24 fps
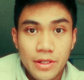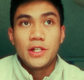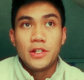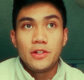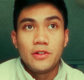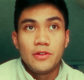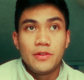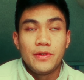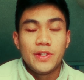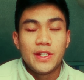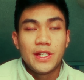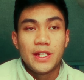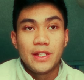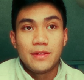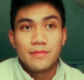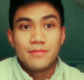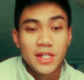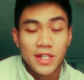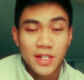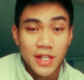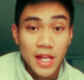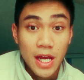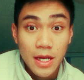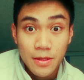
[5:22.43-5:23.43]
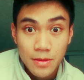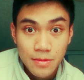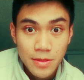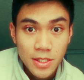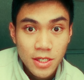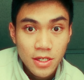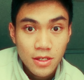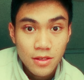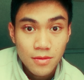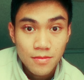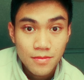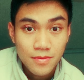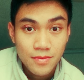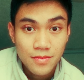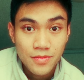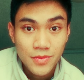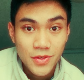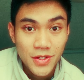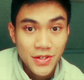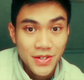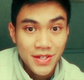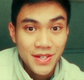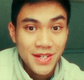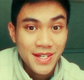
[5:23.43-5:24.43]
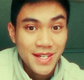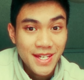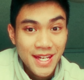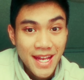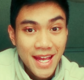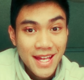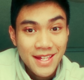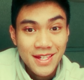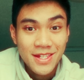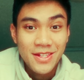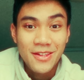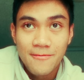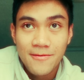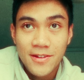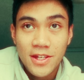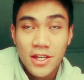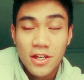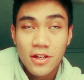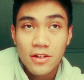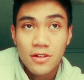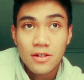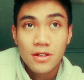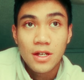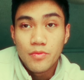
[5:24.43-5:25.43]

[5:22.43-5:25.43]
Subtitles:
You can use it at the start of the video, just to set the video,